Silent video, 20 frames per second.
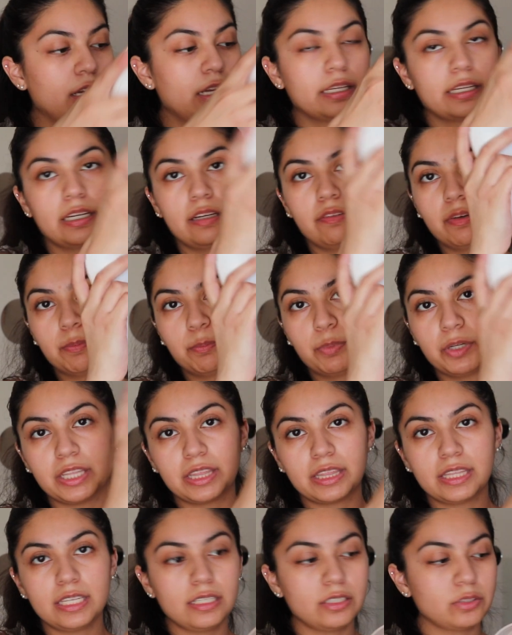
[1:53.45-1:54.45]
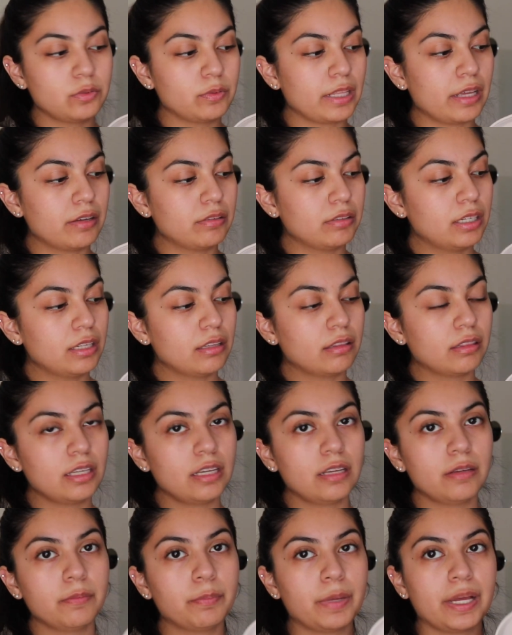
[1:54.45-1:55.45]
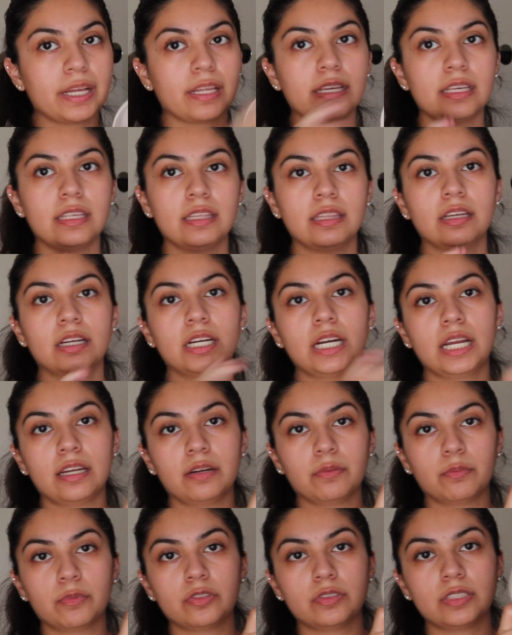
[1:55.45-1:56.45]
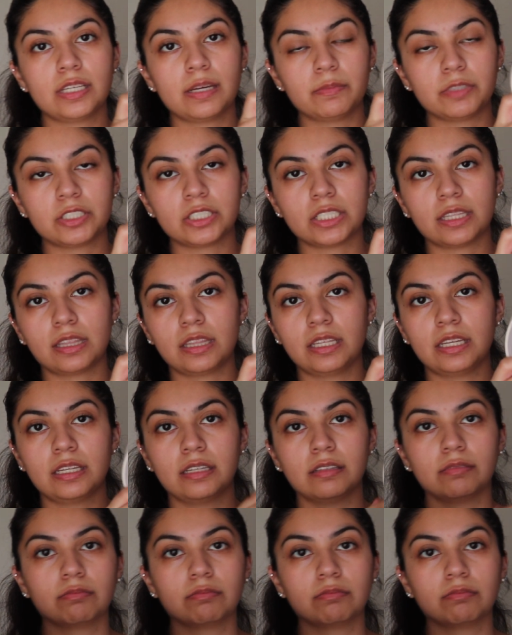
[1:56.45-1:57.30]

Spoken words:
I can even put this without nothing back in there and it won't damage nothing.